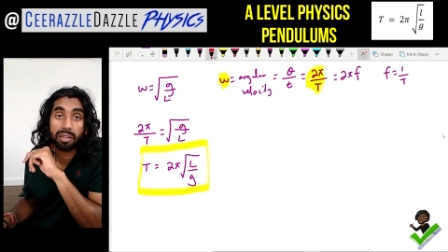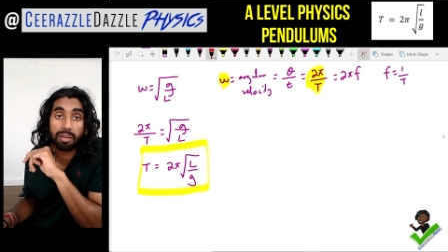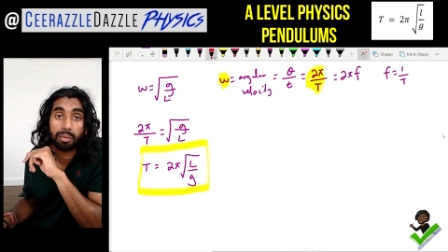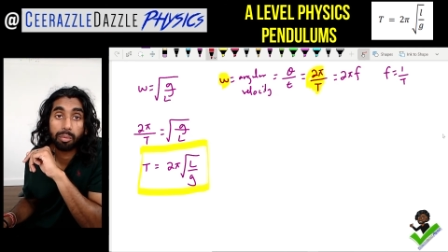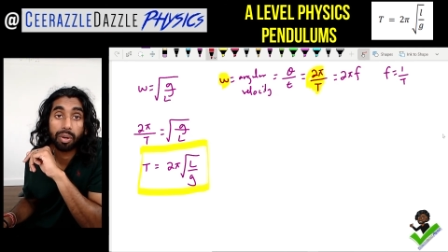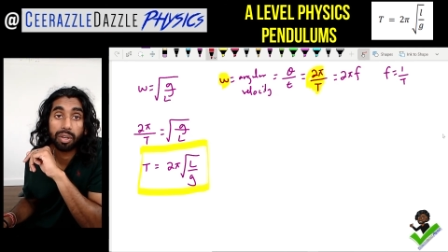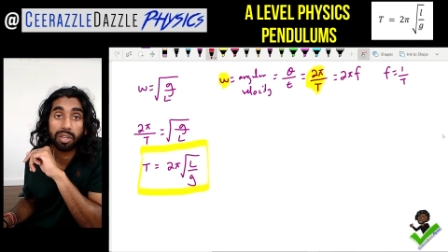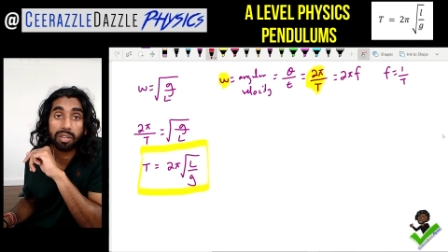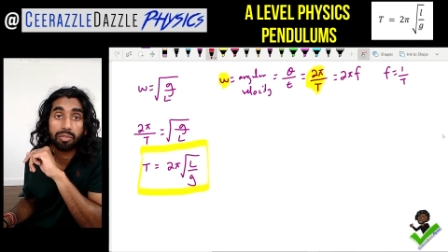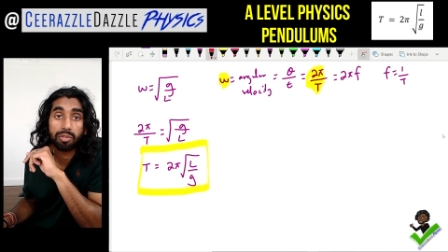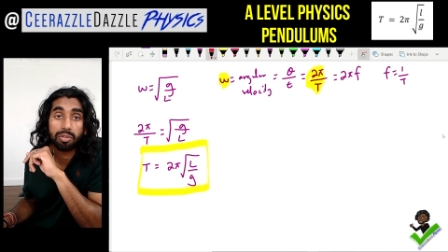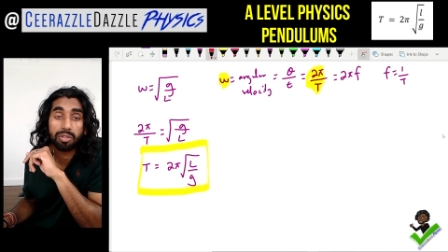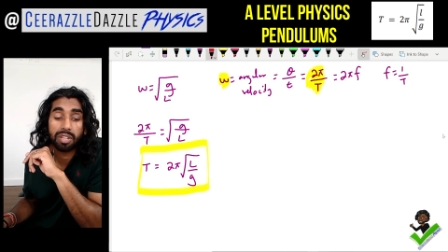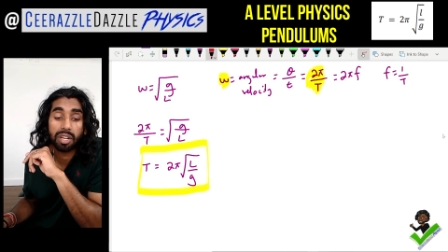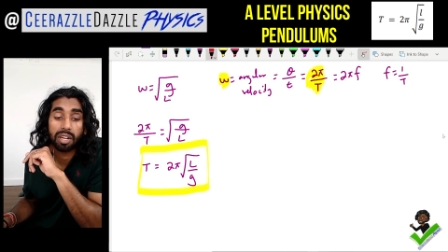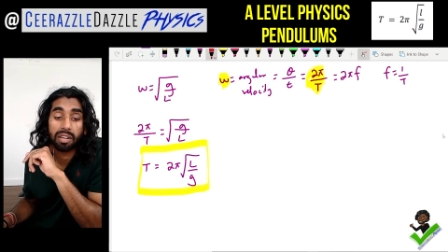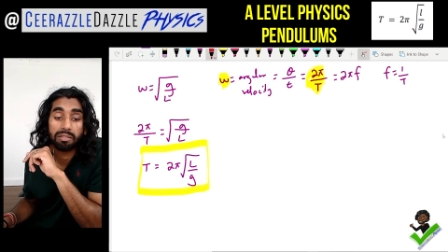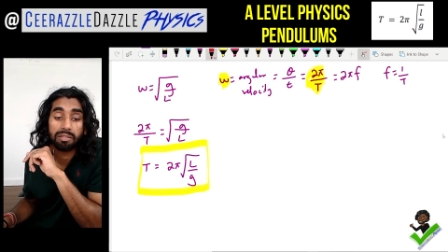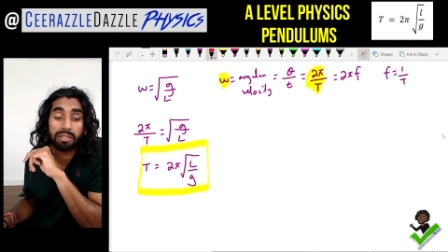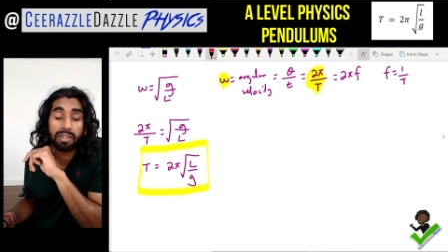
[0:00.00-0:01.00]
Wonderful
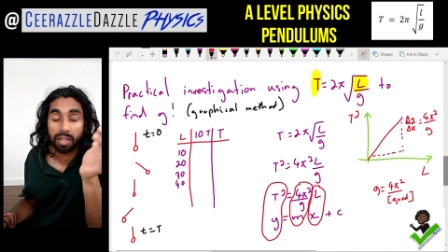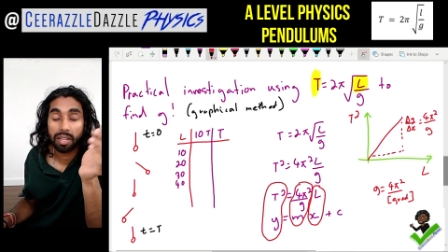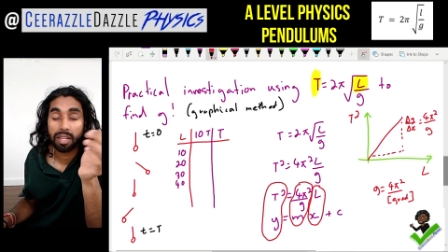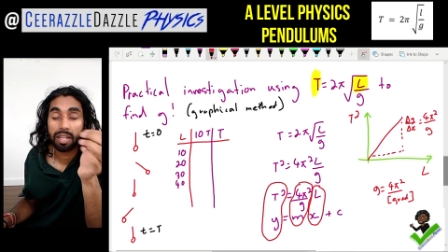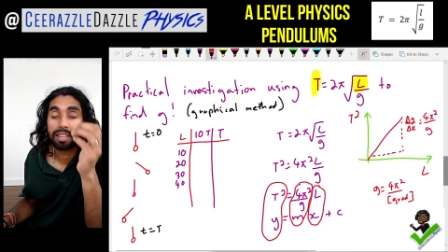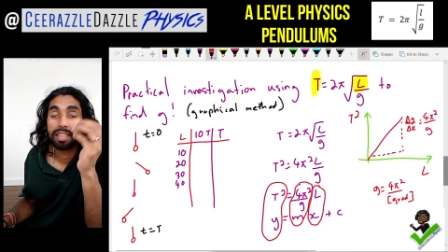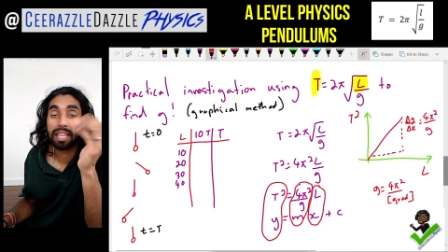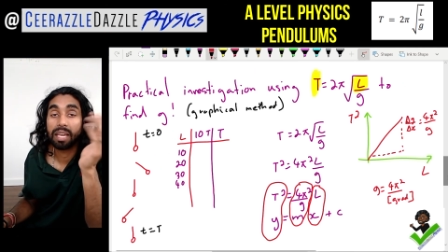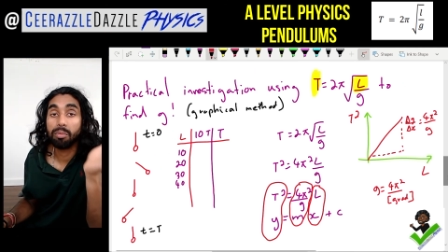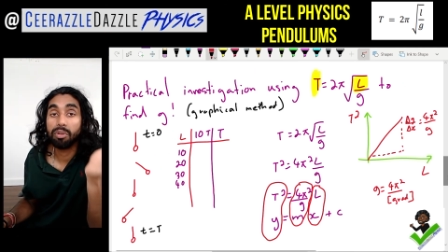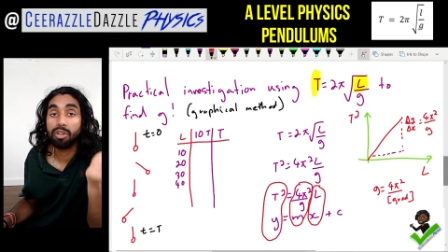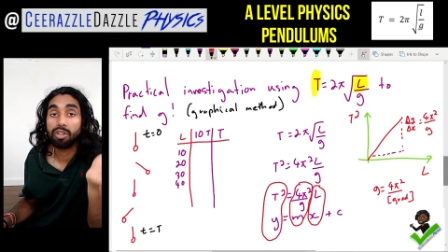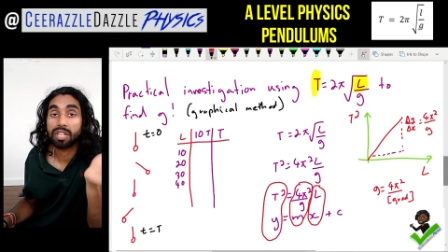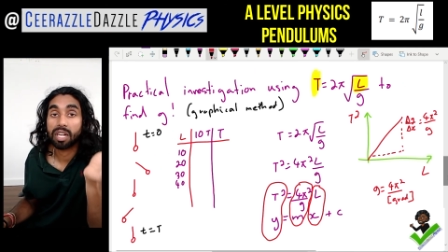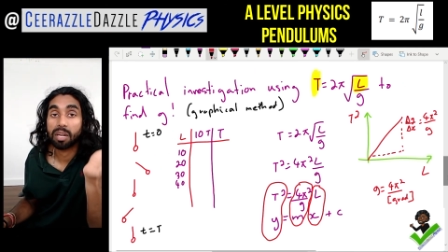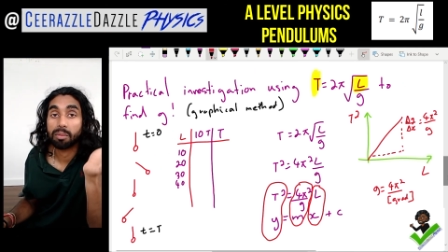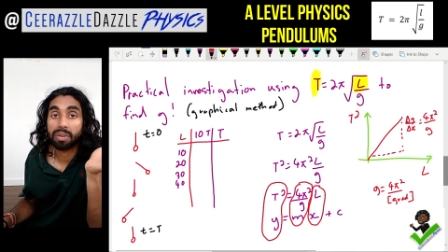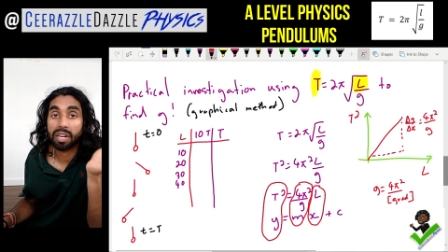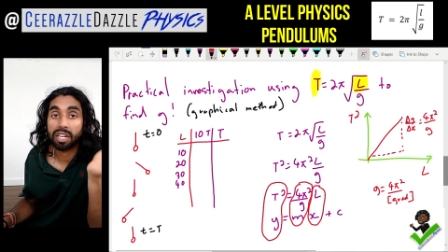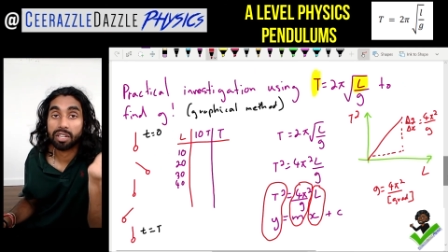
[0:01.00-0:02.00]
stuff. Then we looked
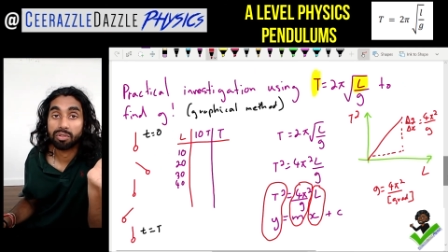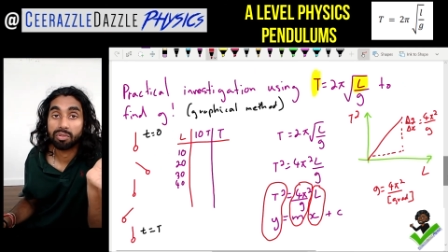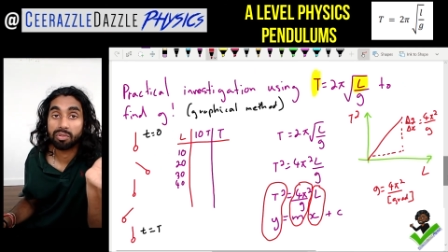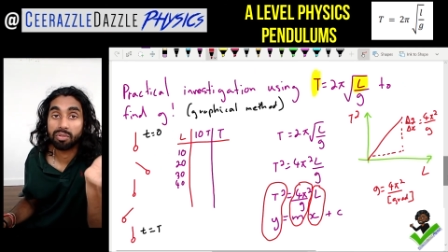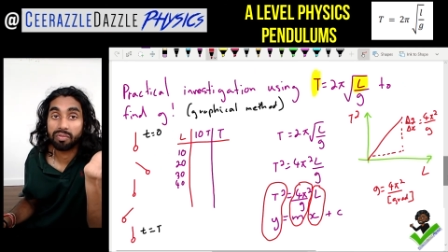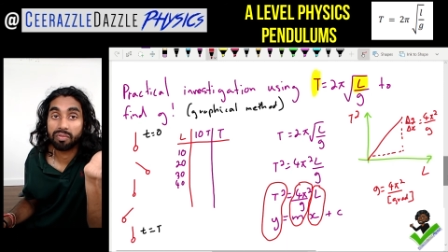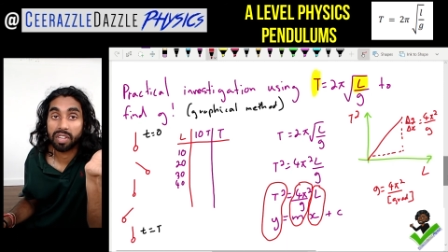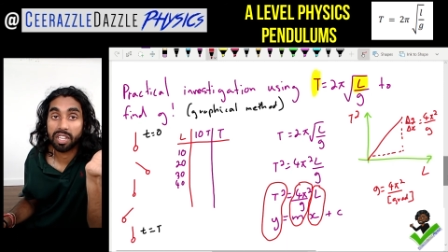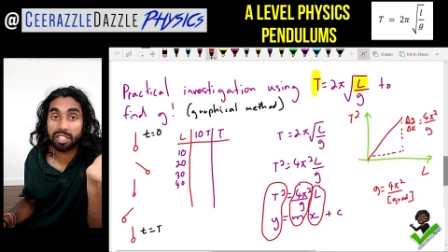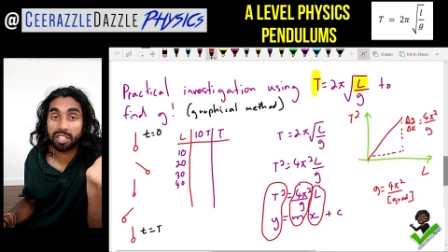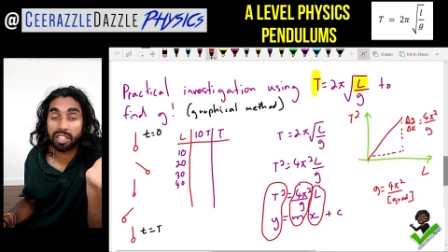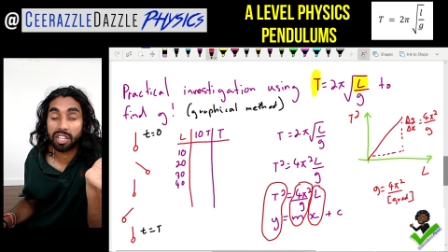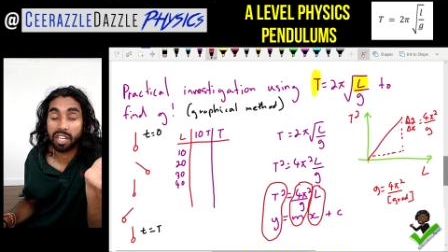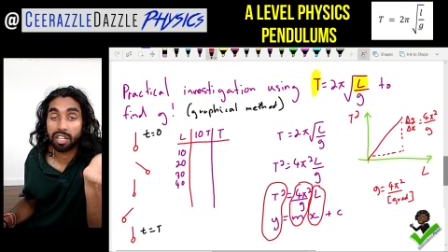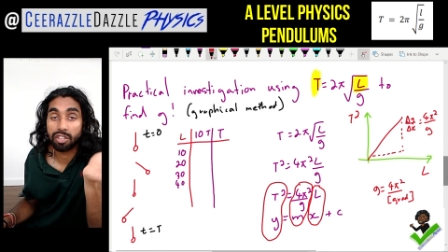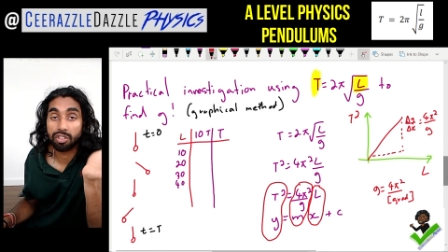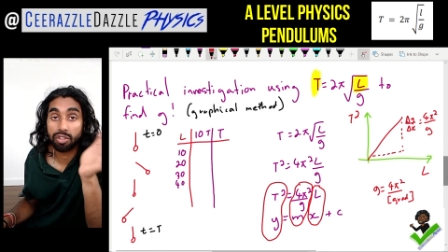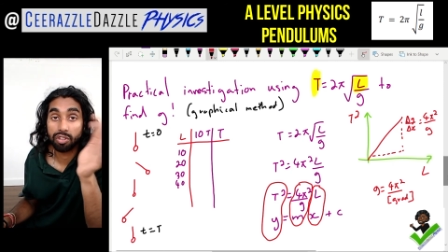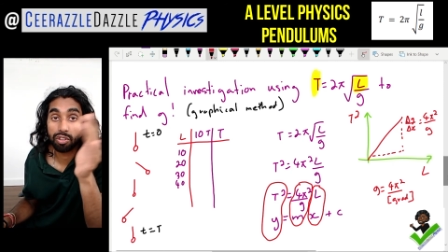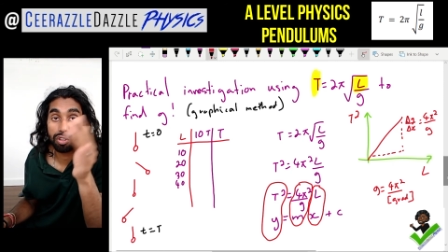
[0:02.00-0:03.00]
at a practical
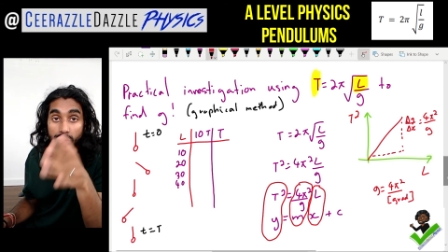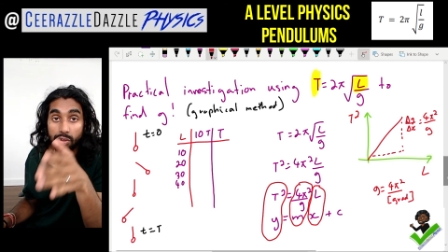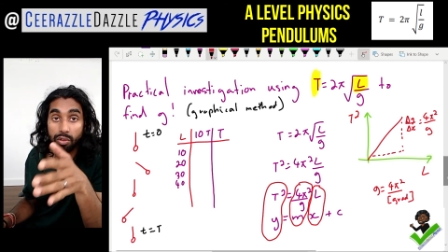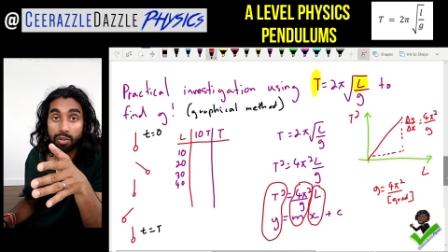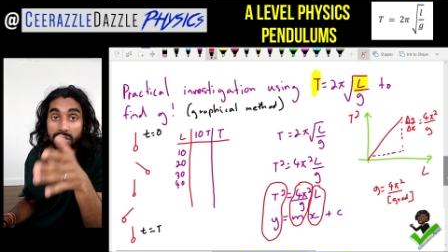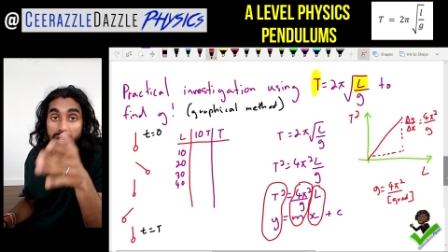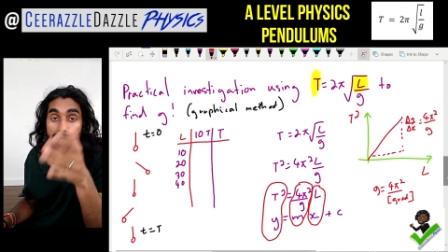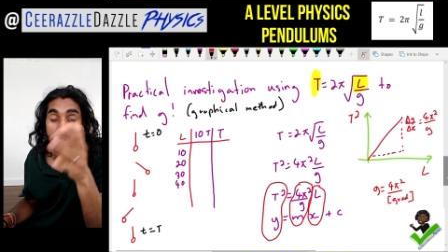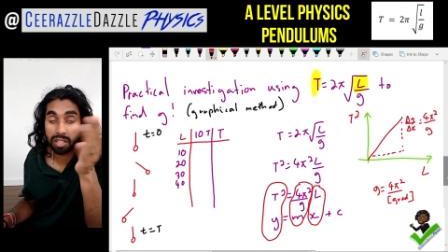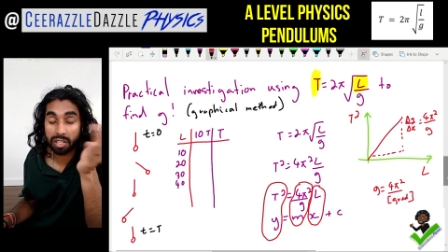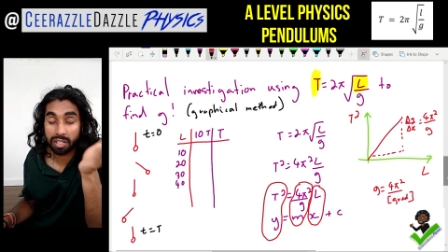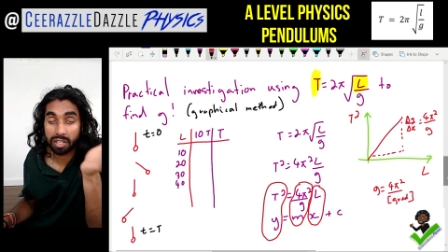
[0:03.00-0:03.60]
investigation using the